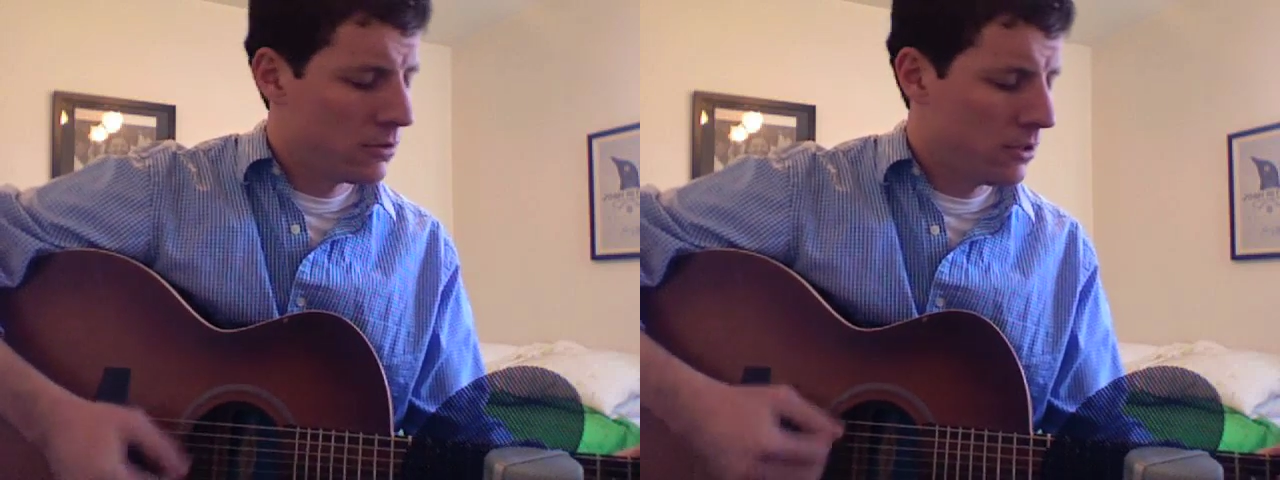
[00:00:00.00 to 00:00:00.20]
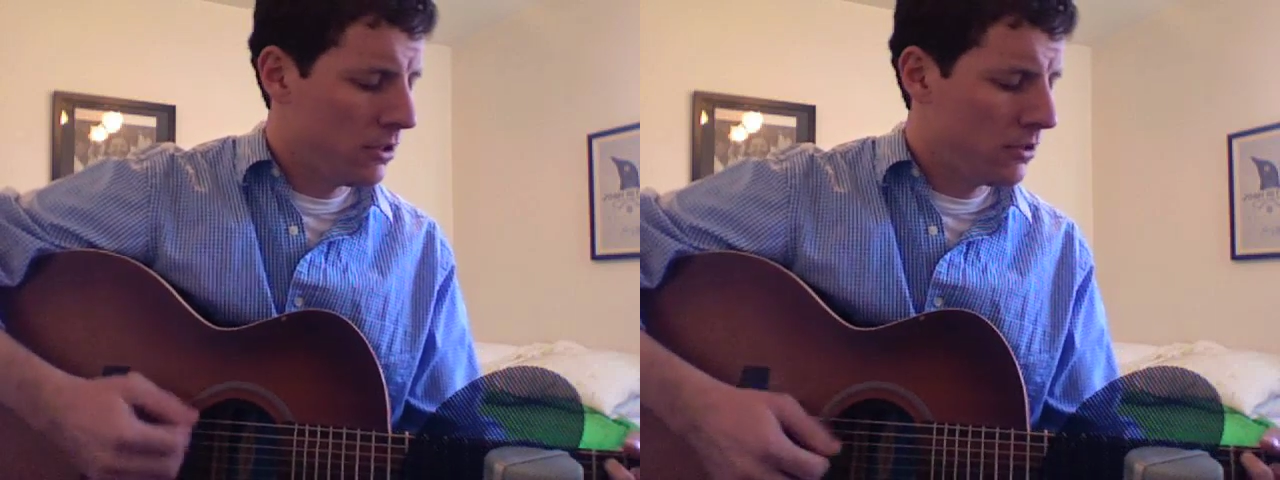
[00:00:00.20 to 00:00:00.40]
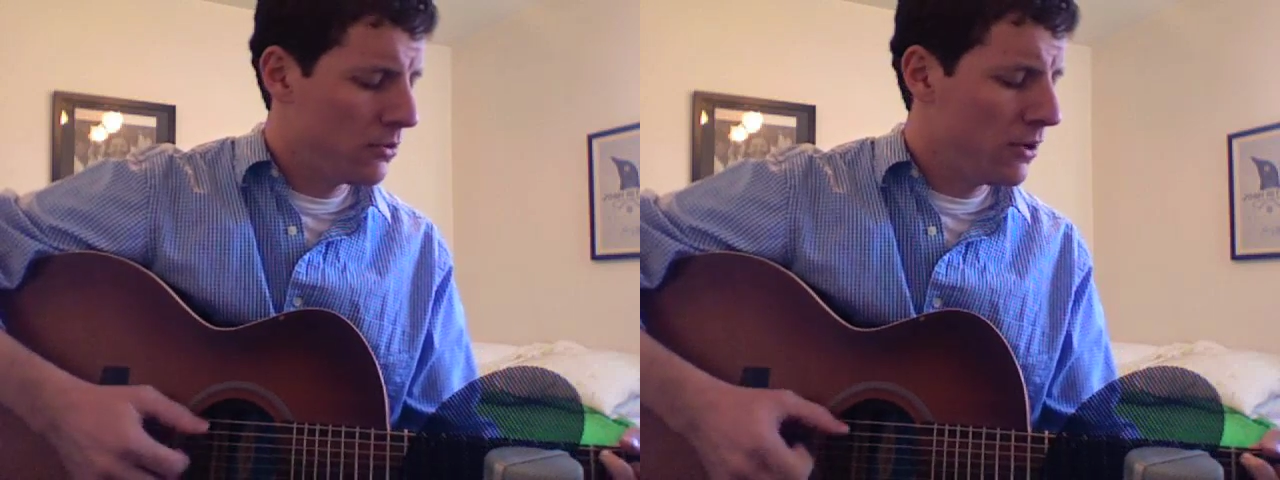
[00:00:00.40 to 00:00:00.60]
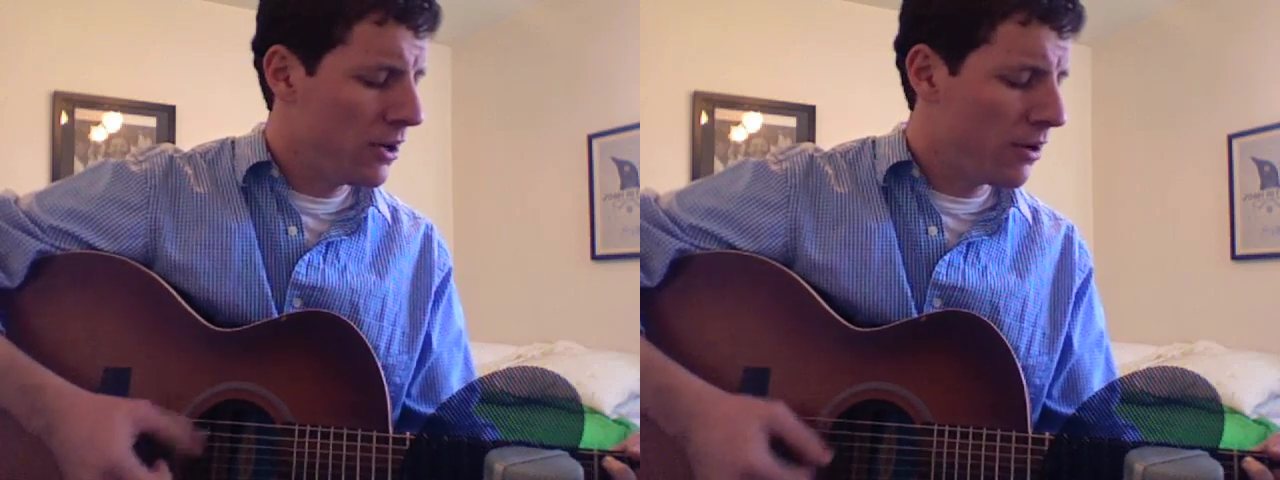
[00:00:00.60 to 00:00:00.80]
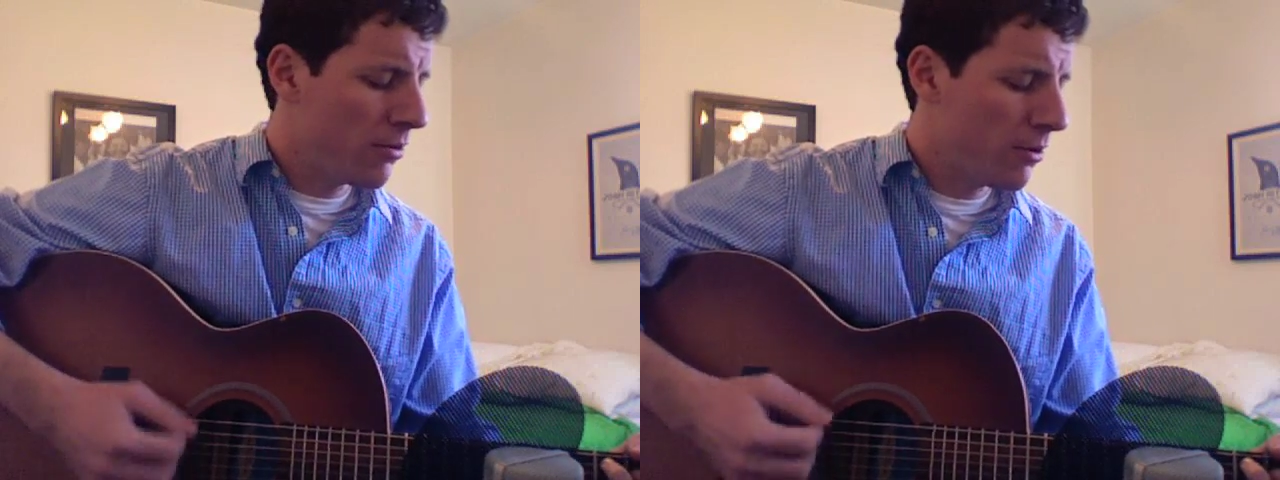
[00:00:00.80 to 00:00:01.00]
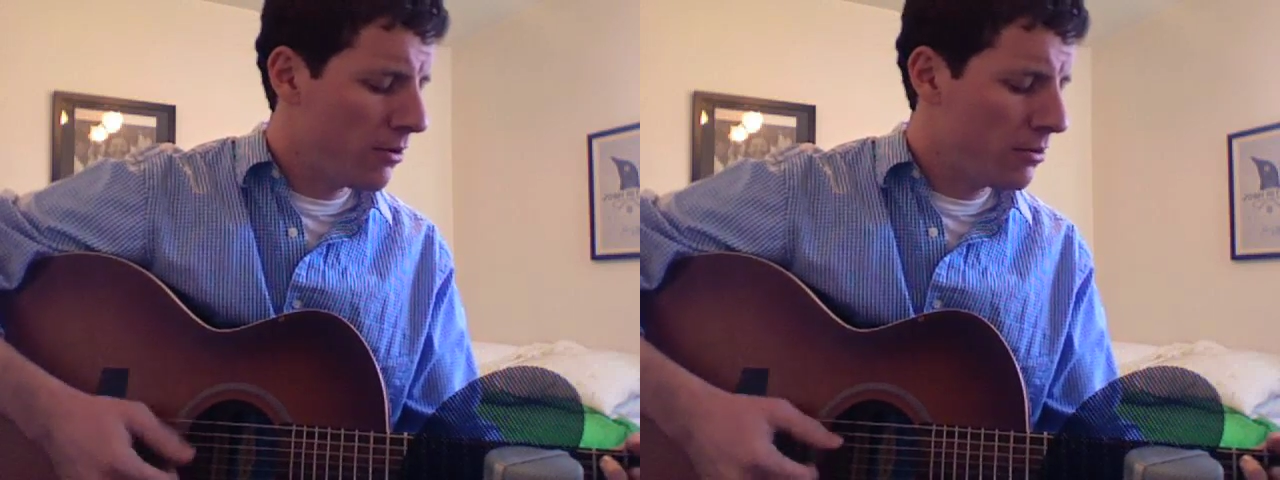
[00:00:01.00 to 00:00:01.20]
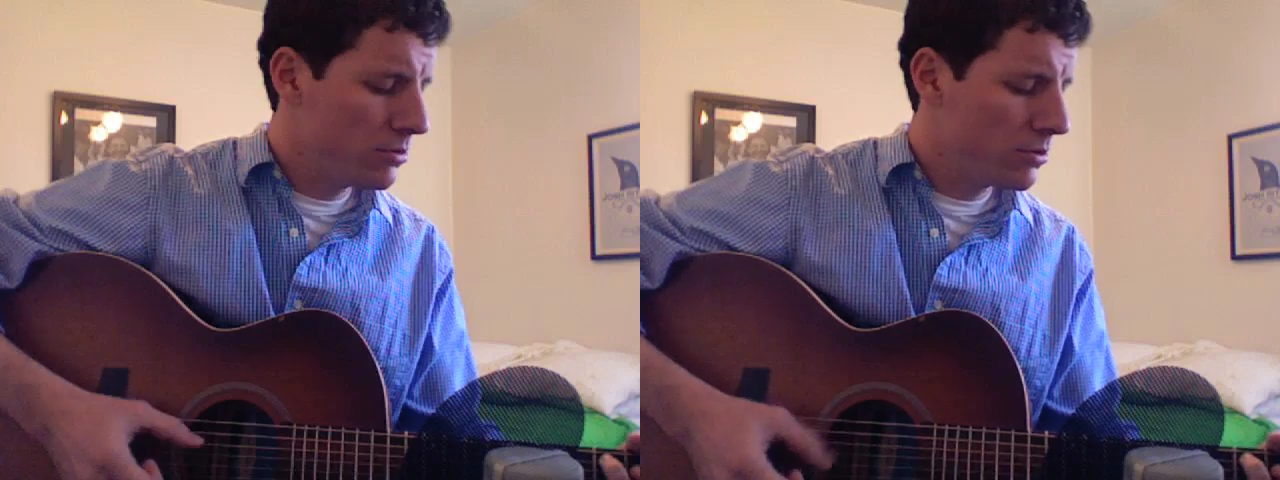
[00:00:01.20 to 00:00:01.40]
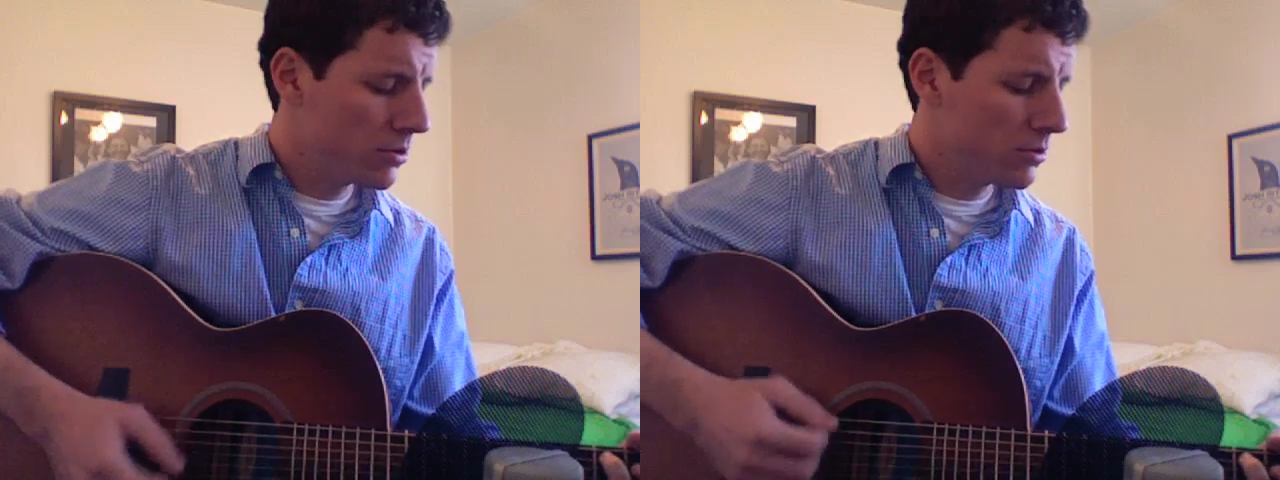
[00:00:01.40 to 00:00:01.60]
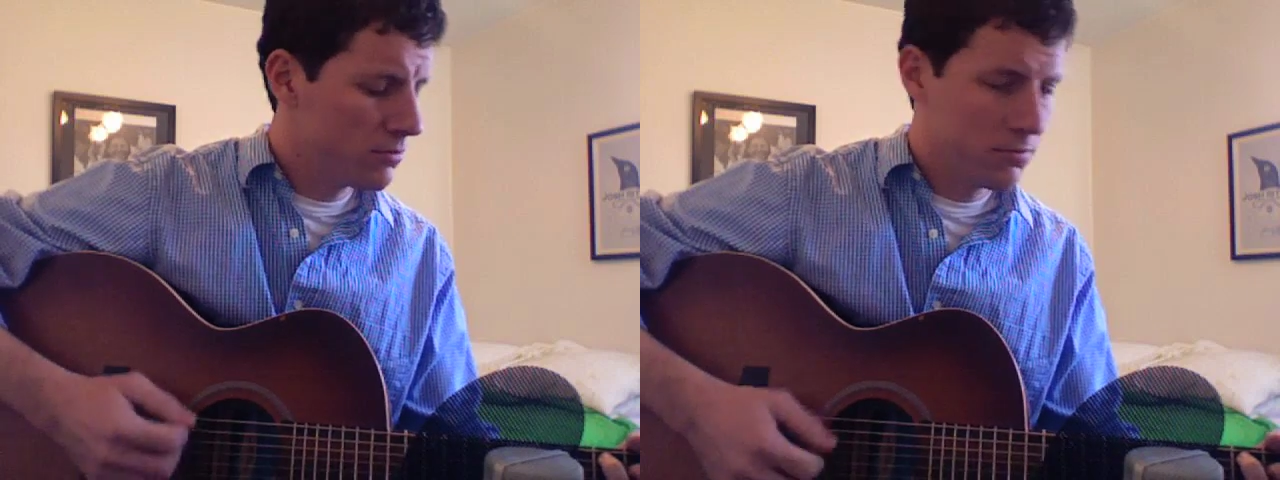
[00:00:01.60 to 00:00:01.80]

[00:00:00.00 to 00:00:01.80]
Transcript: And when I rose